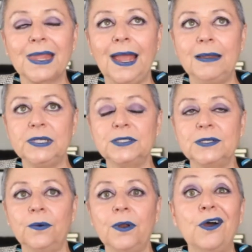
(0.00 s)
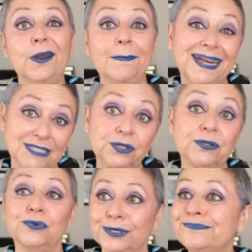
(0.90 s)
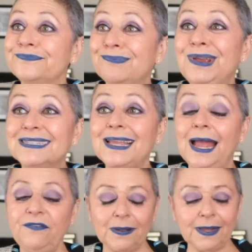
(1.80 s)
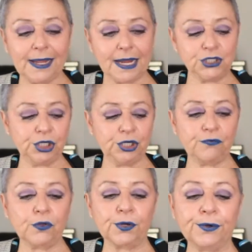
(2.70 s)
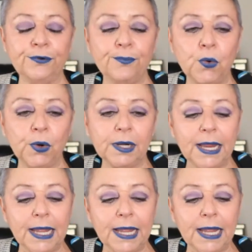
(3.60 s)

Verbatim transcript: I bestowed on my children because I felt like I should have learned more